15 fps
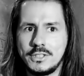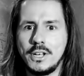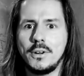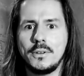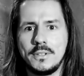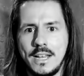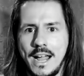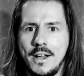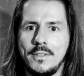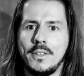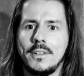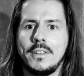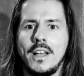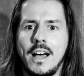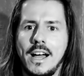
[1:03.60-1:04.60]
so down
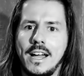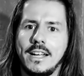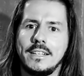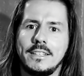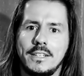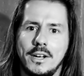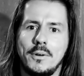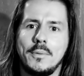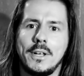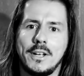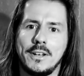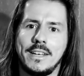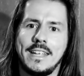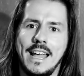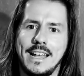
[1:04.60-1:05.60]
the line, you know, we
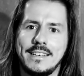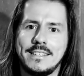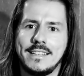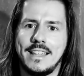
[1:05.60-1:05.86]
could get